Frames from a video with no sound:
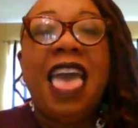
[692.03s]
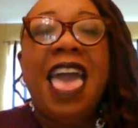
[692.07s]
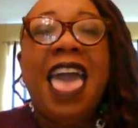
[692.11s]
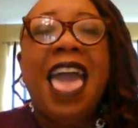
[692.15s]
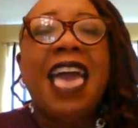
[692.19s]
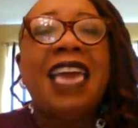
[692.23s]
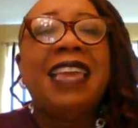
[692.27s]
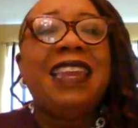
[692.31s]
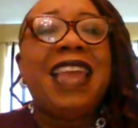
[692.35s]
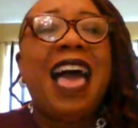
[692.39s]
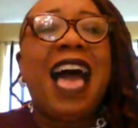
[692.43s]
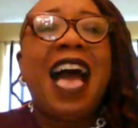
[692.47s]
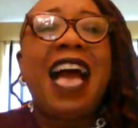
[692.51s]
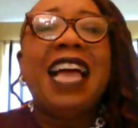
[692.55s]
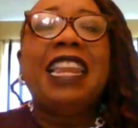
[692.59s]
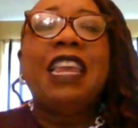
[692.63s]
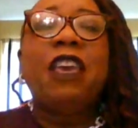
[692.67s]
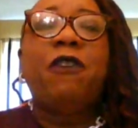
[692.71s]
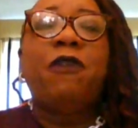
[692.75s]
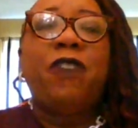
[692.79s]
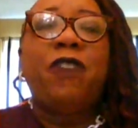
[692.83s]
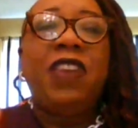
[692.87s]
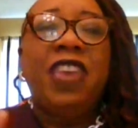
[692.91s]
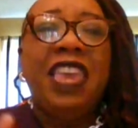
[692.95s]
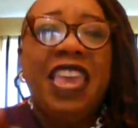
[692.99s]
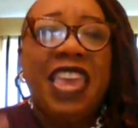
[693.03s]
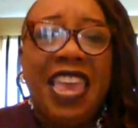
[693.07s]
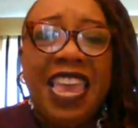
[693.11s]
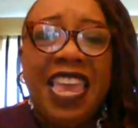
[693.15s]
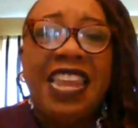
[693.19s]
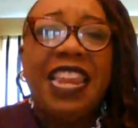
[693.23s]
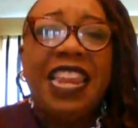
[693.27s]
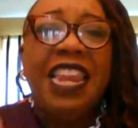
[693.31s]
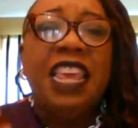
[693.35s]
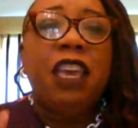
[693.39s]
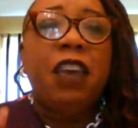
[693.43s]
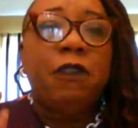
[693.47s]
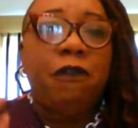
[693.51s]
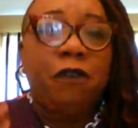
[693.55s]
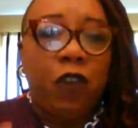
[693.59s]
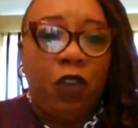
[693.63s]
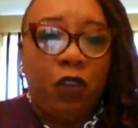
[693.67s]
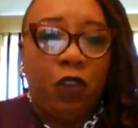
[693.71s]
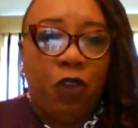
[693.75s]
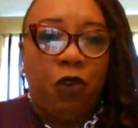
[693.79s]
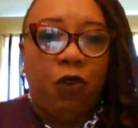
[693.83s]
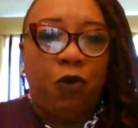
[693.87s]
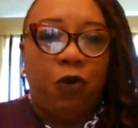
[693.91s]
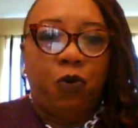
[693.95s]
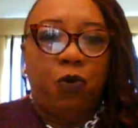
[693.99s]
and not if any of
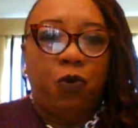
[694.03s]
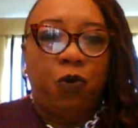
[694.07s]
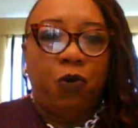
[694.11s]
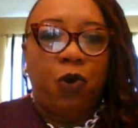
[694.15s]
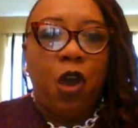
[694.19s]
you